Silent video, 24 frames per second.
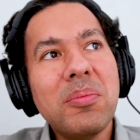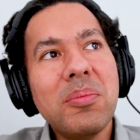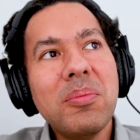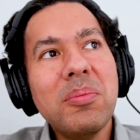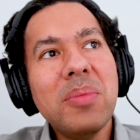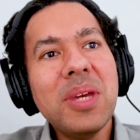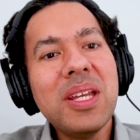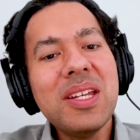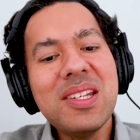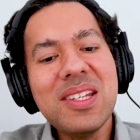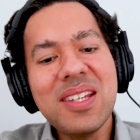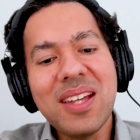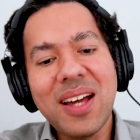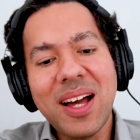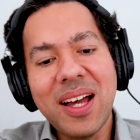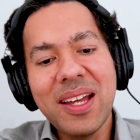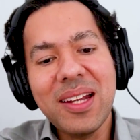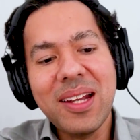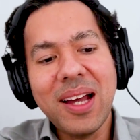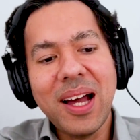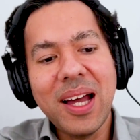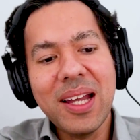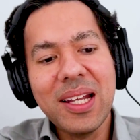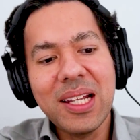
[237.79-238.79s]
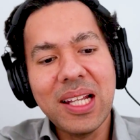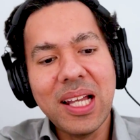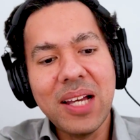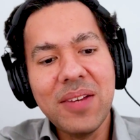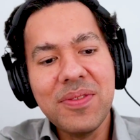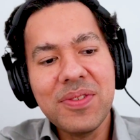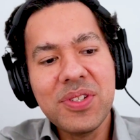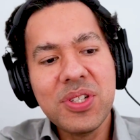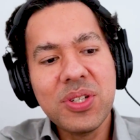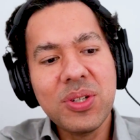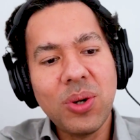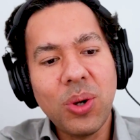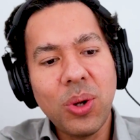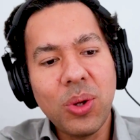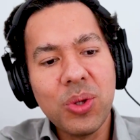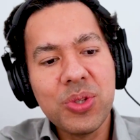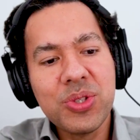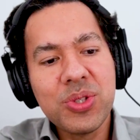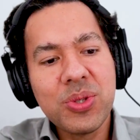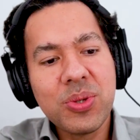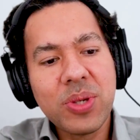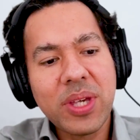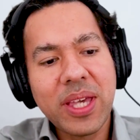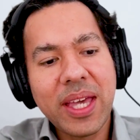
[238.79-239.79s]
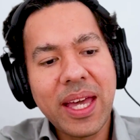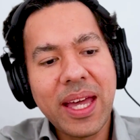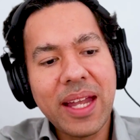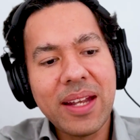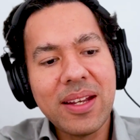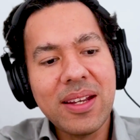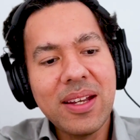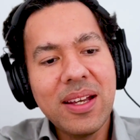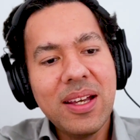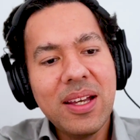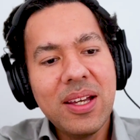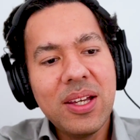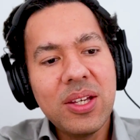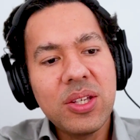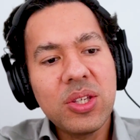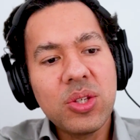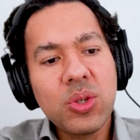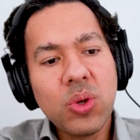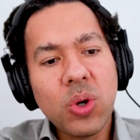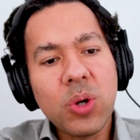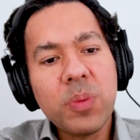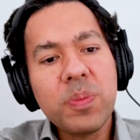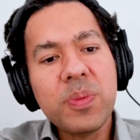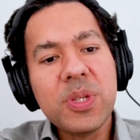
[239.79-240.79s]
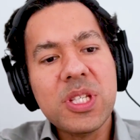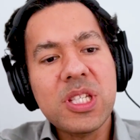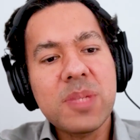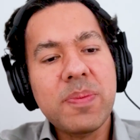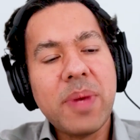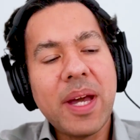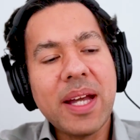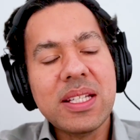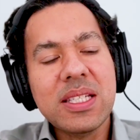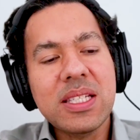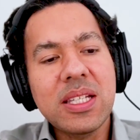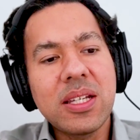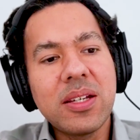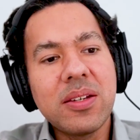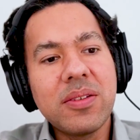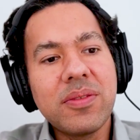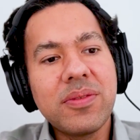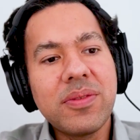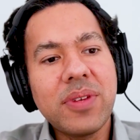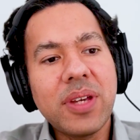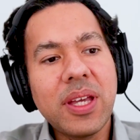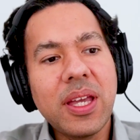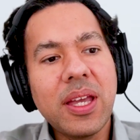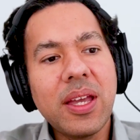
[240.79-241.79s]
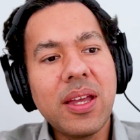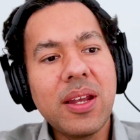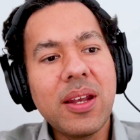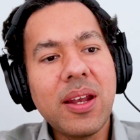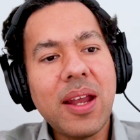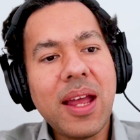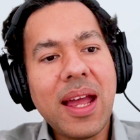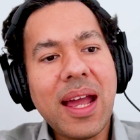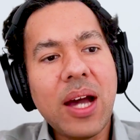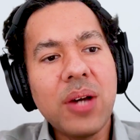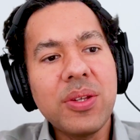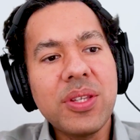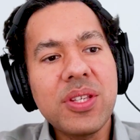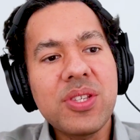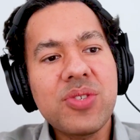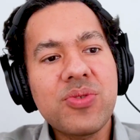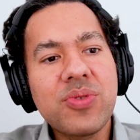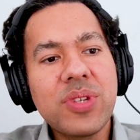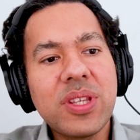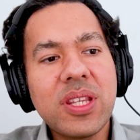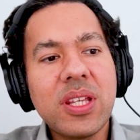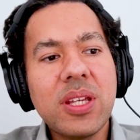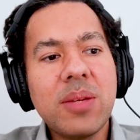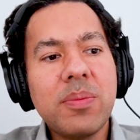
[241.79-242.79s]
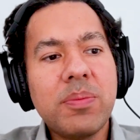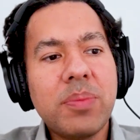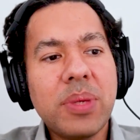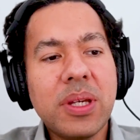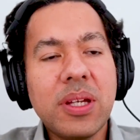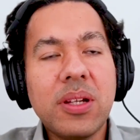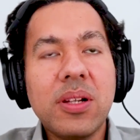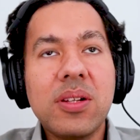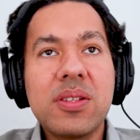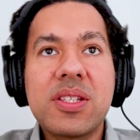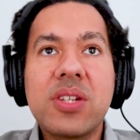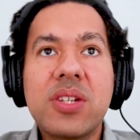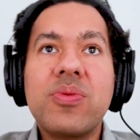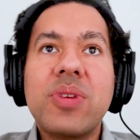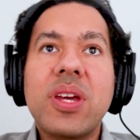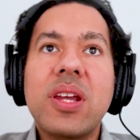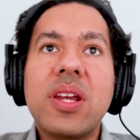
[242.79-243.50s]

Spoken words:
Mindy, I'd love to also get your perspective in how this really builds and